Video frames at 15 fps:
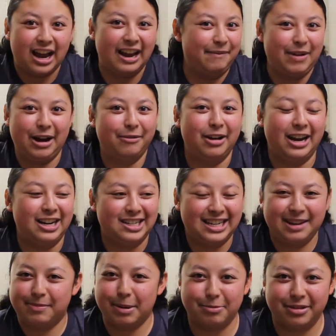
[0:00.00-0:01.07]
I'm not ready to
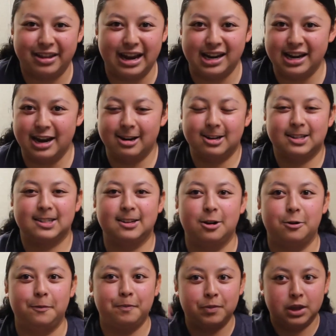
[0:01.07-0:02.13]
keep up with that yet,
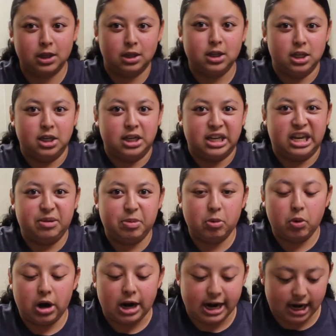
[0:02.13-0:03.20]
so keep it
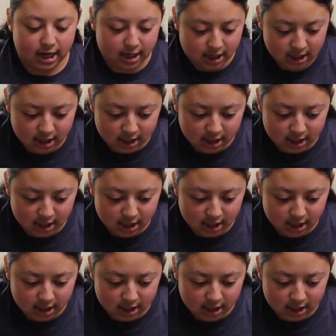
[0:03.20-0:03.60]
wide.